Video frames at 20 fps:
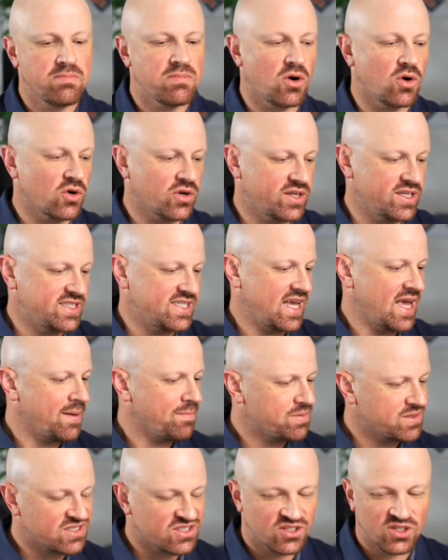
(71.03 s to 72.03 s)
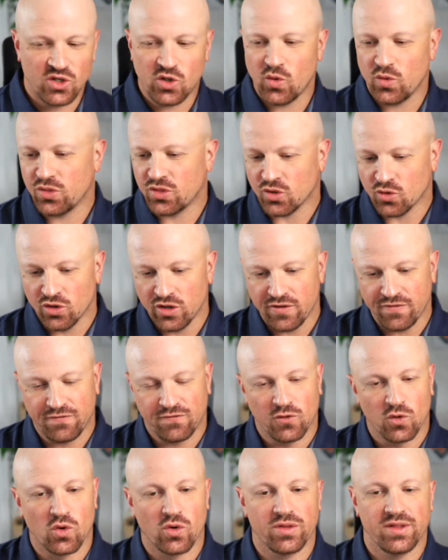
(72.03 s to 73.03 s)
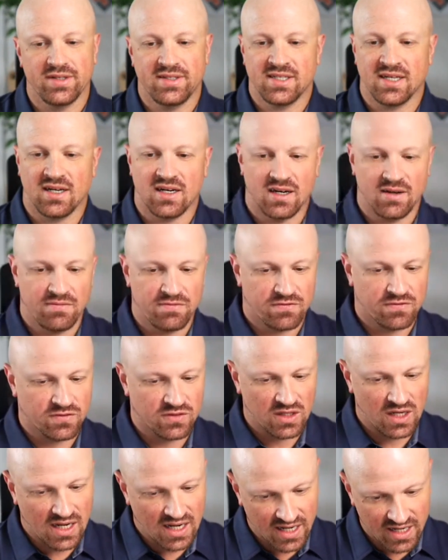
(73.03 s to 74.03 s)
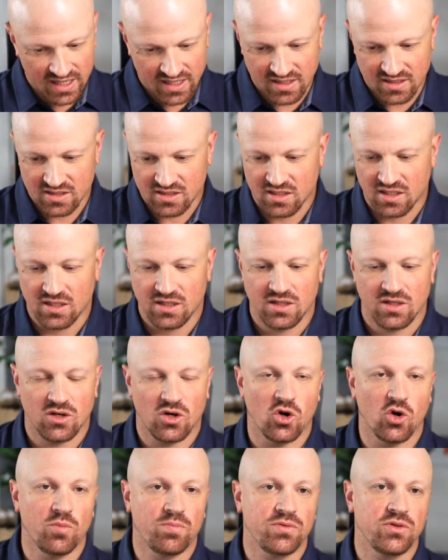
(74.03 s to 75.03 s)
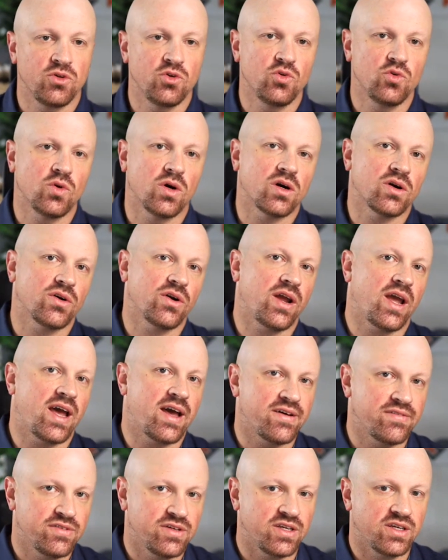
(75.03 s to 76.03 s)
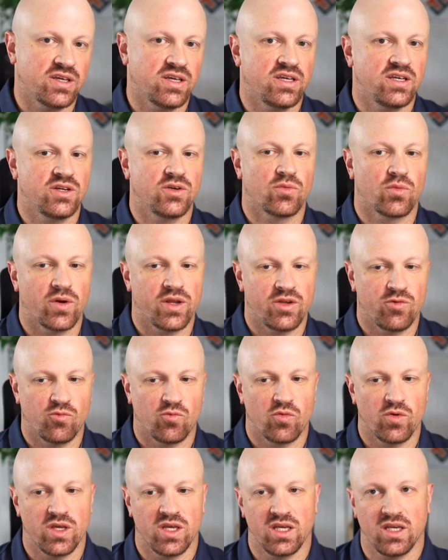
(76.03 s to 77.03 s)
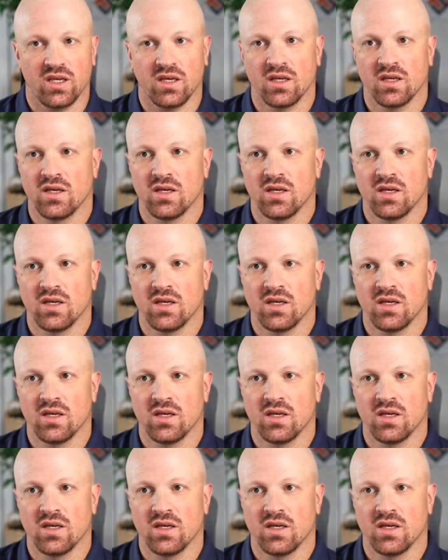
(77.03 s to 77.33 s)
Markets, episode 34. The time flies. Hope you are having a great week.